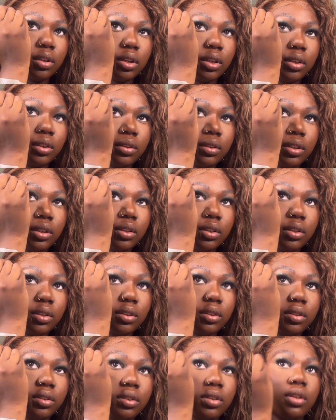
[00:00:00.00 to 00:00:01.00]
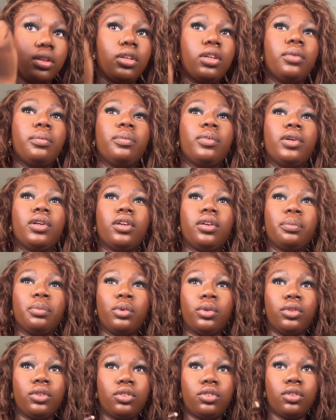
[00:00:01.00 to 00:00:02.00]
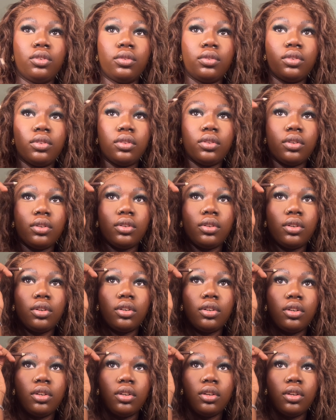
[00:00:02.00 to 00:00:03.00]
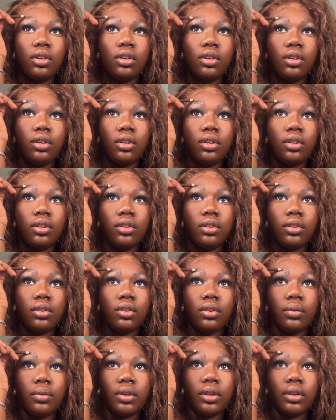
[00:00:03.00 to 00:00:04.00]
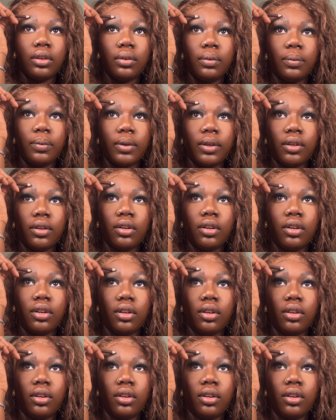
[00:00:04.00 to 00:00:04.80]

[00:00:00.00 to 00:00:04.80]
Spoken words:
create the shape, but upward strokes are so much better.